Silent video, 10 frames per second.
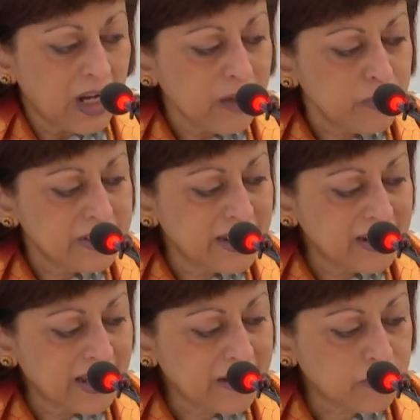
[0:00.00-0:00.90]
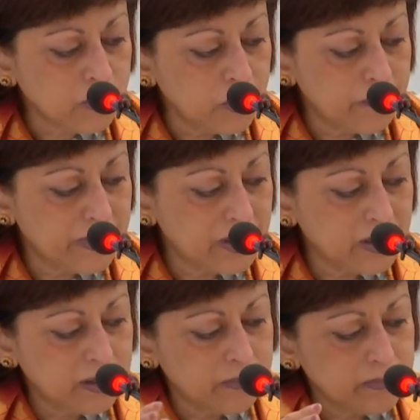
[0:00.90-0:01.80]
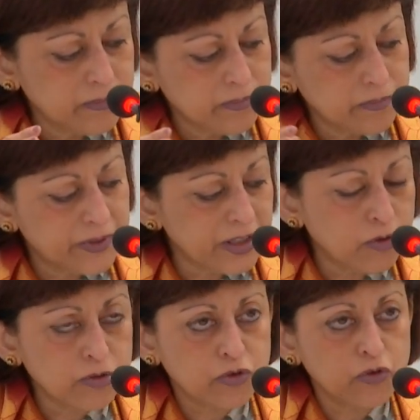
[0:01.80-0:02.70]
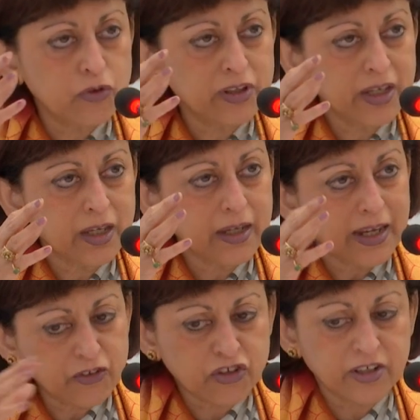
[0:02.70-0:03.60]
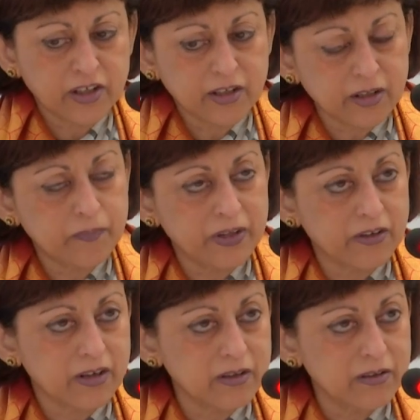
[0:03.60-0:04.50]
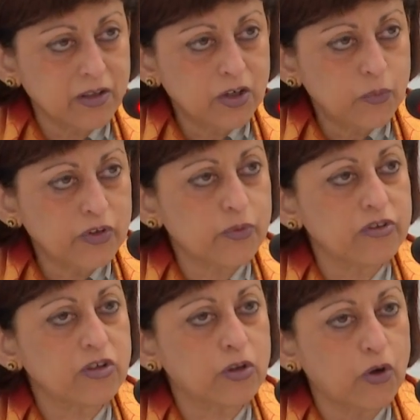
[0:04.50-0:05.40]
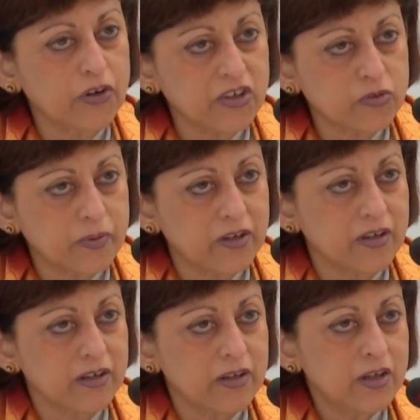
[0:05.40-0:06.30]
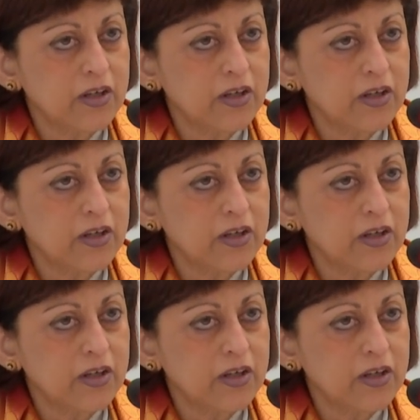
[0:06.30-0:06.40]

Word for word: I would then like to uh, bring you through the ancient Indian period, which was the glorious period.